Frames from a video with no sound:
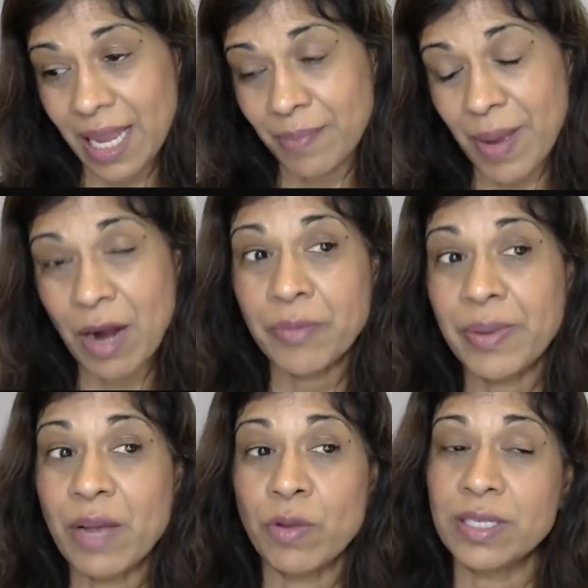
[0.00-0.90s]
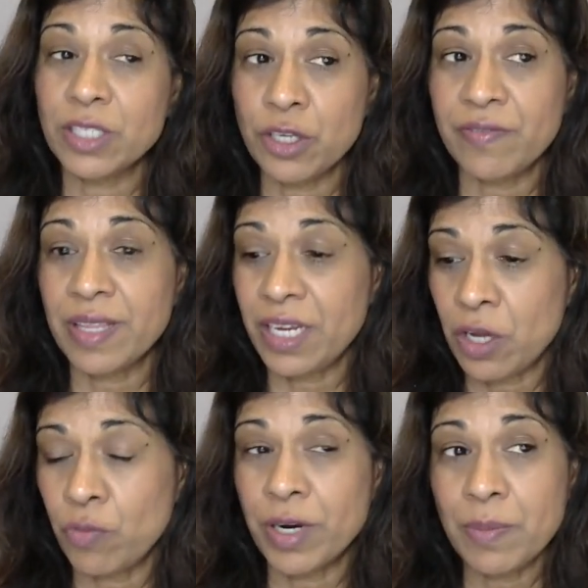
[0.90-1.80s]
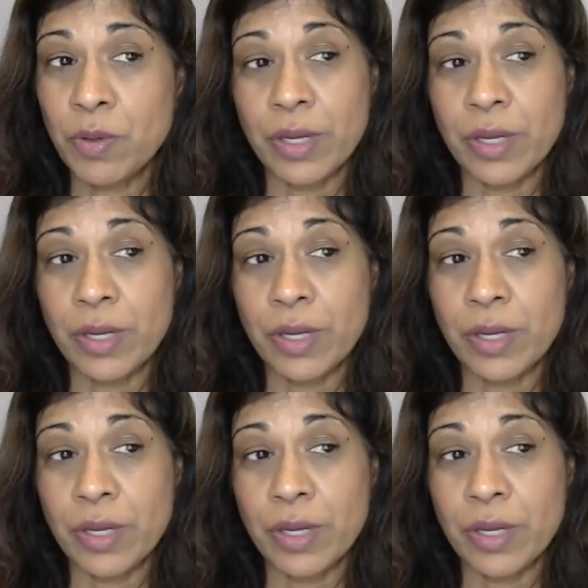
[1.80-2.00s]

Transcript: and Power BI will intuitively know where to